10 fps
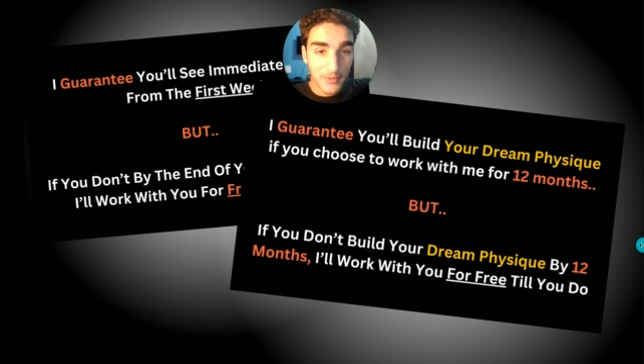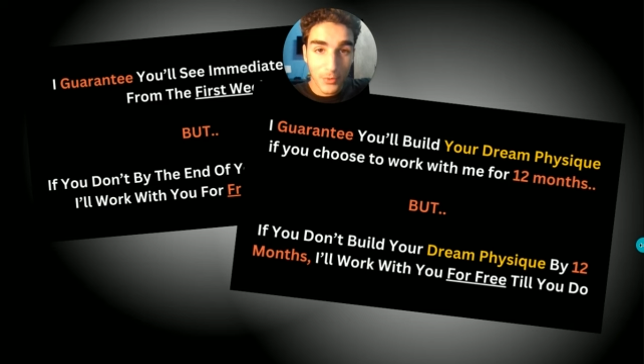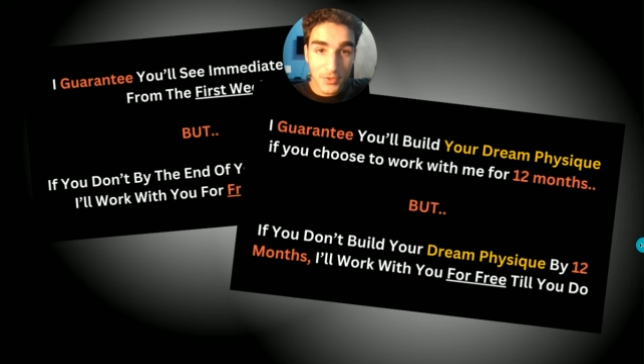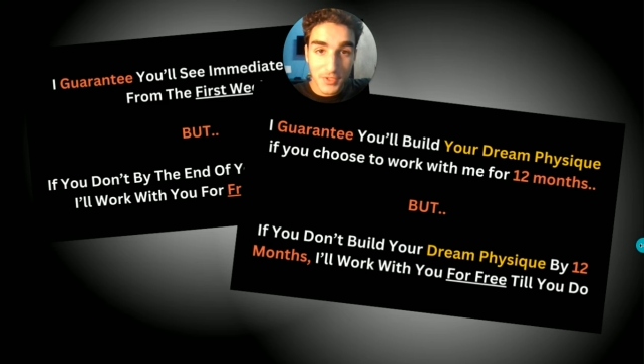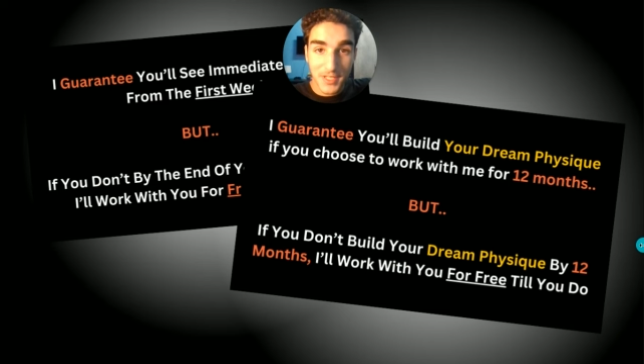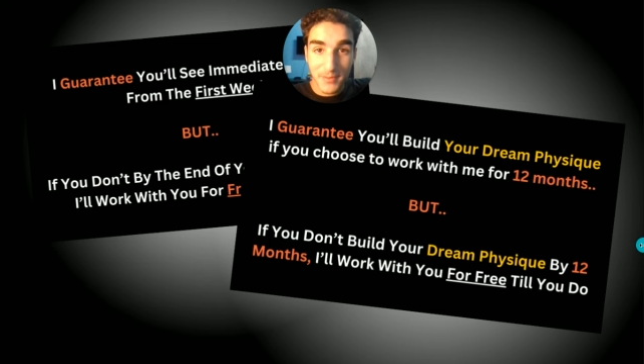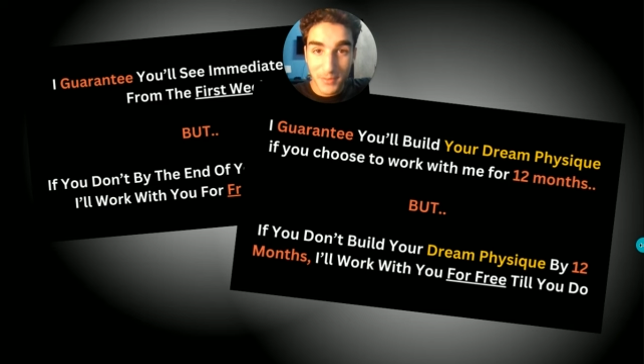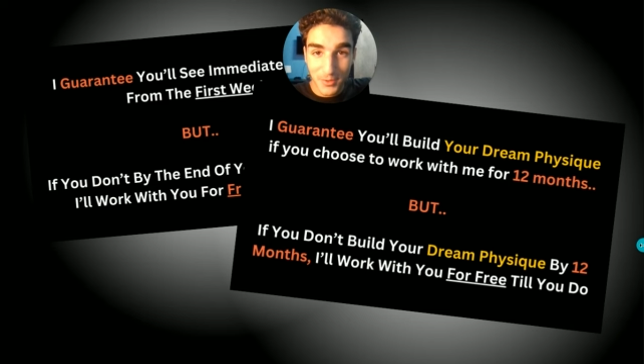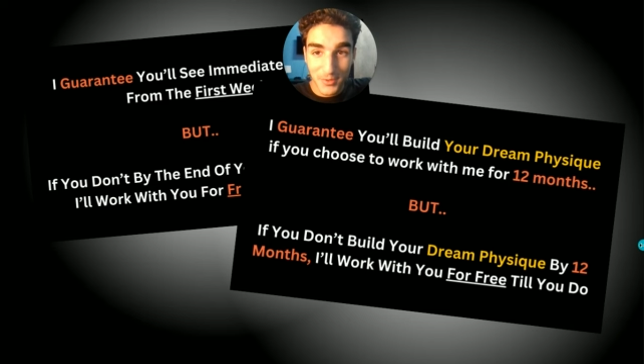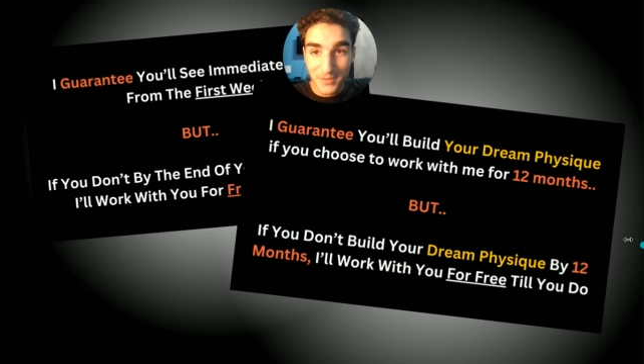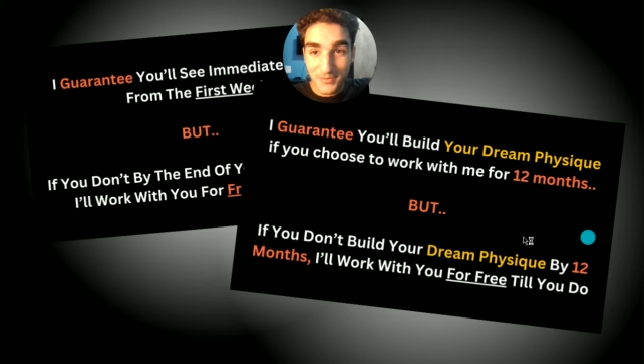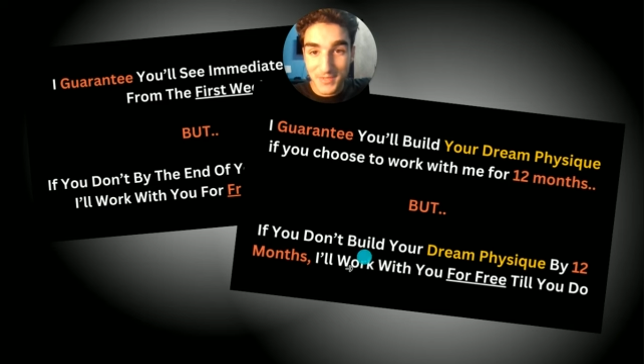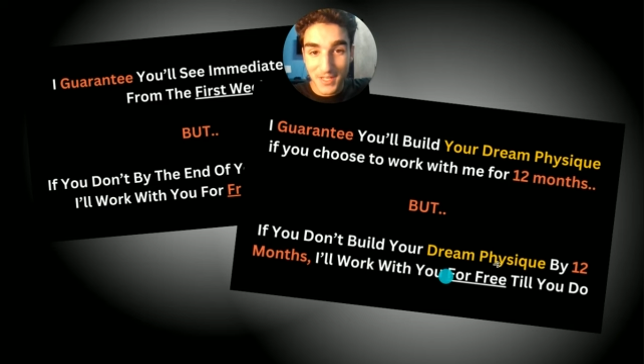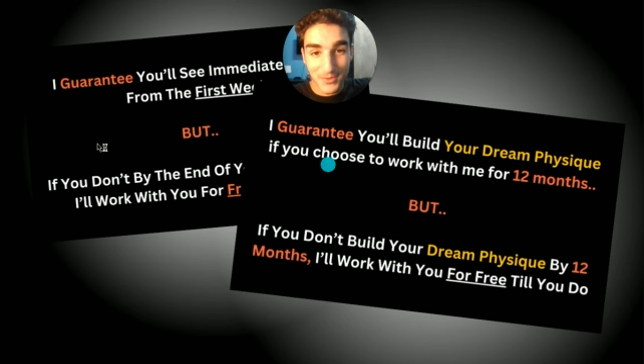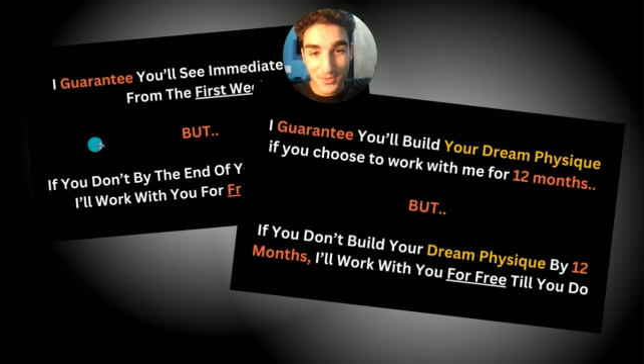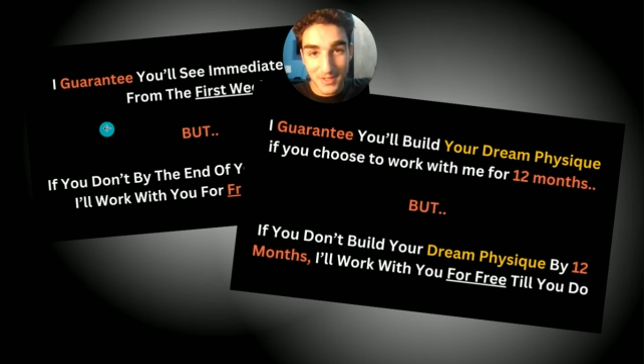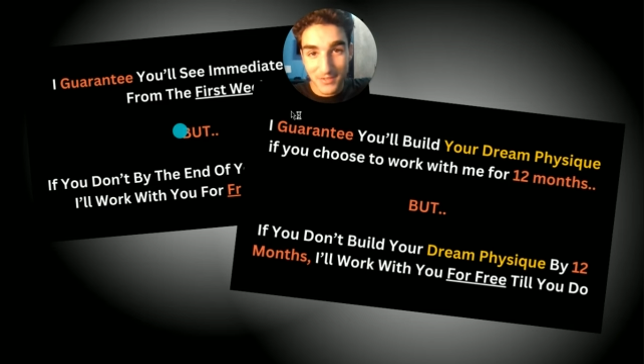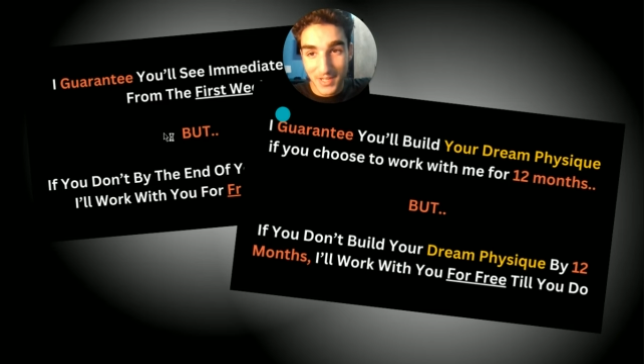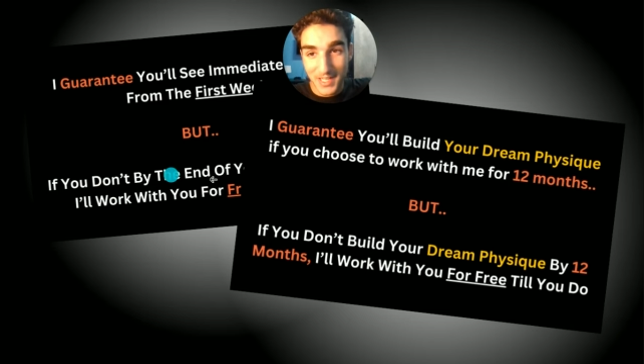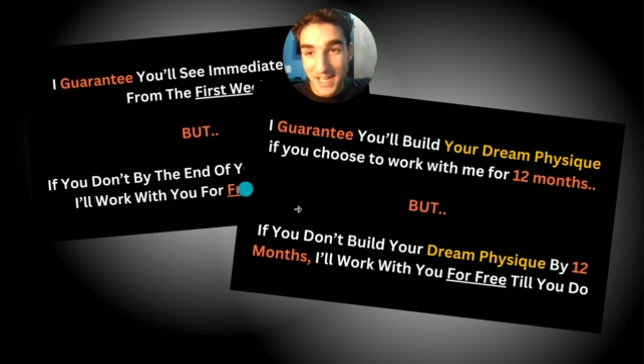if you're interested in building your dream physique, also I like
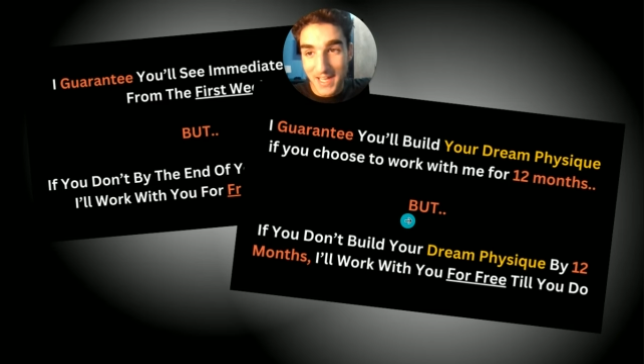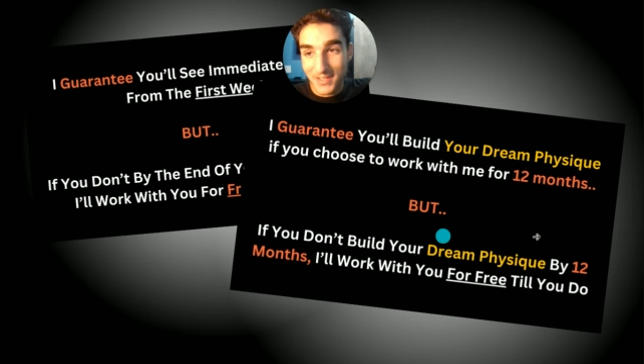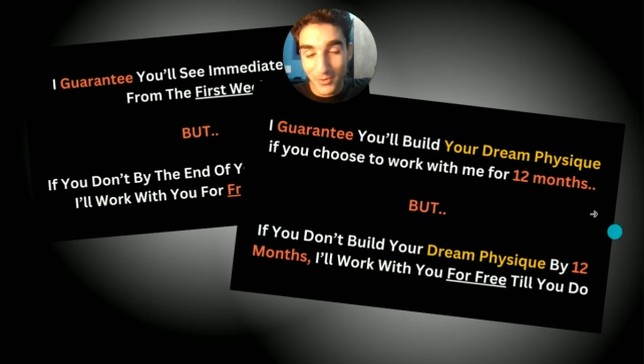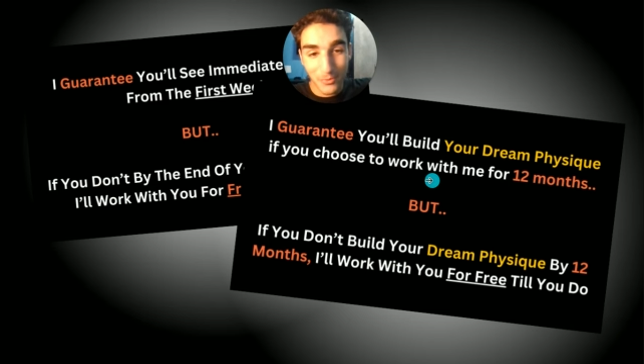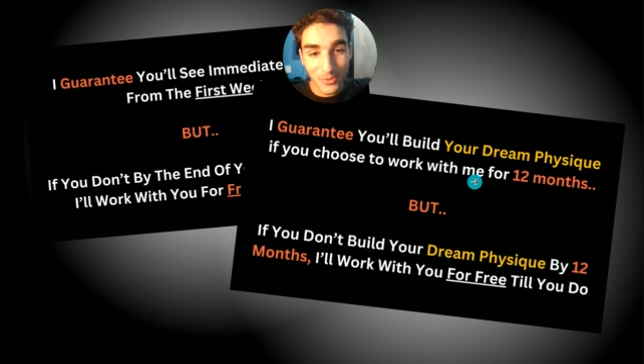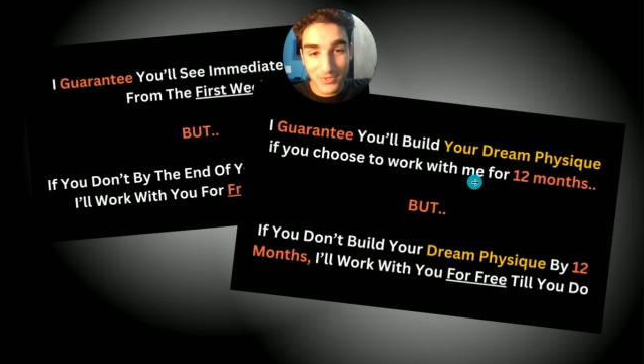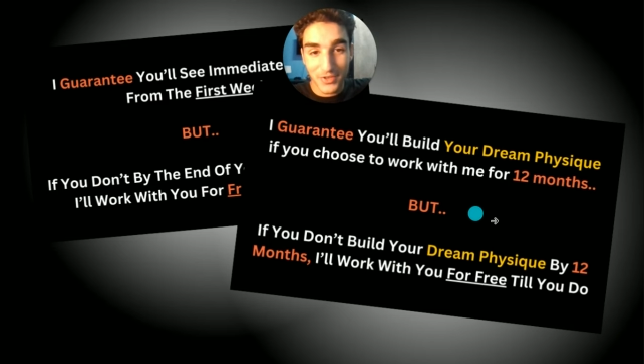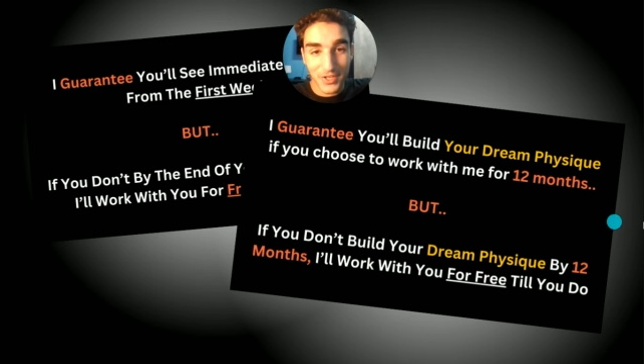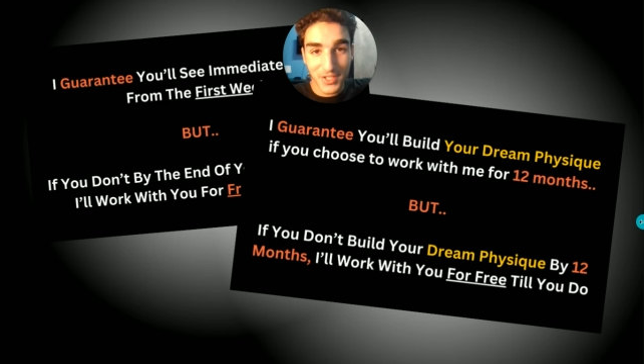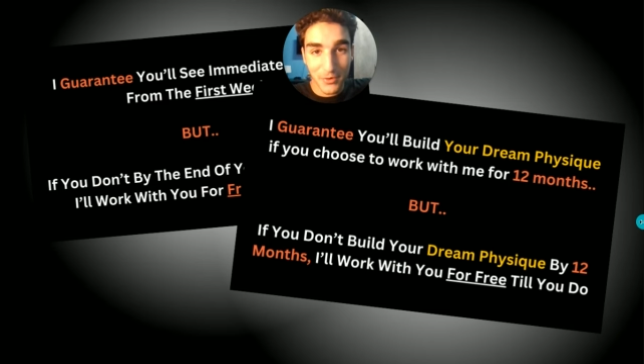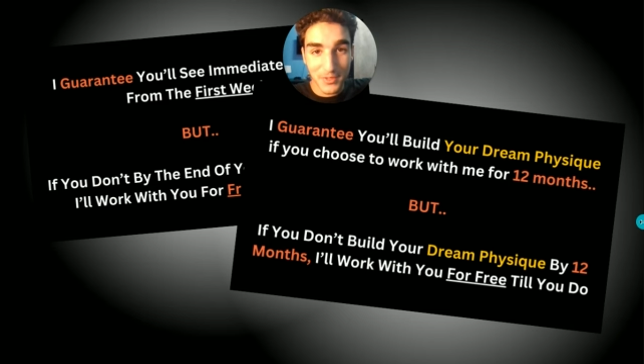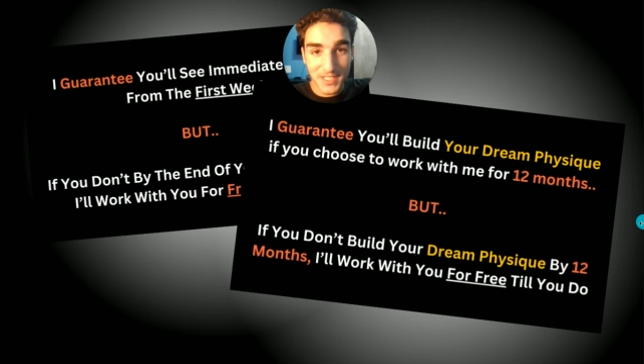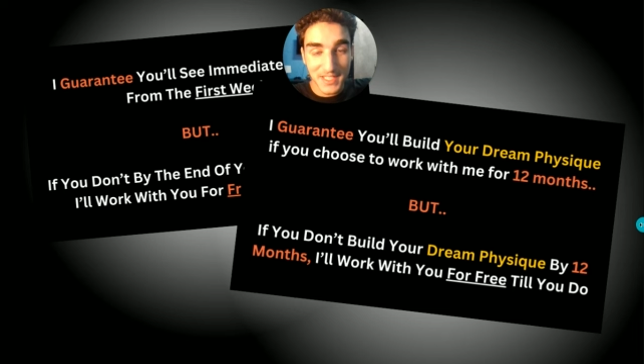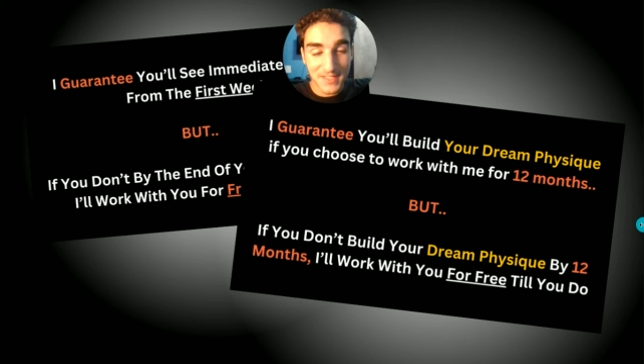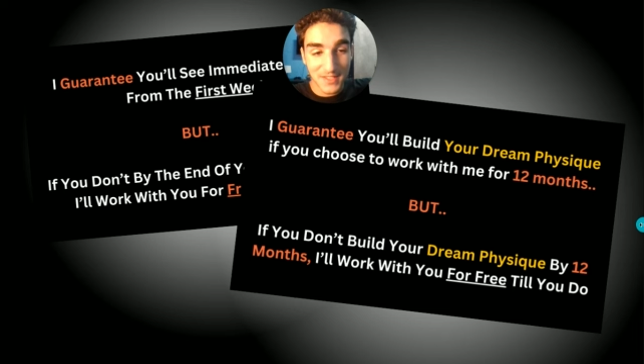fucking add in a whole bunch of fucking guarantees.